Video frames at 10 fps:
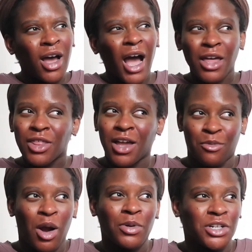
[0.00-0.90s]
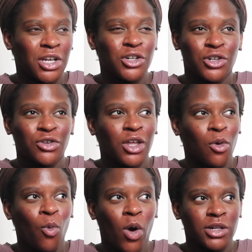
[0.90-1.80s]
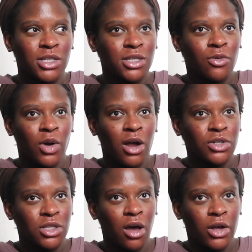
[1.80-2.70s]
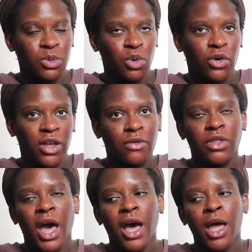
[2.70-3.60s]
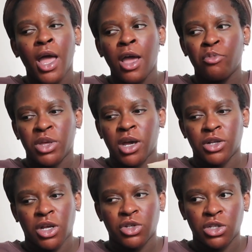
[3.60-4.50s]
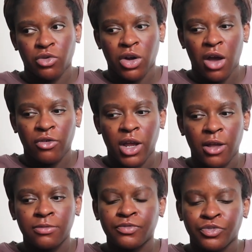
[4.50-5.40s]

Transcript: I think I probably changed Jude like once when I was in the hospital, if that, because I was still recovering.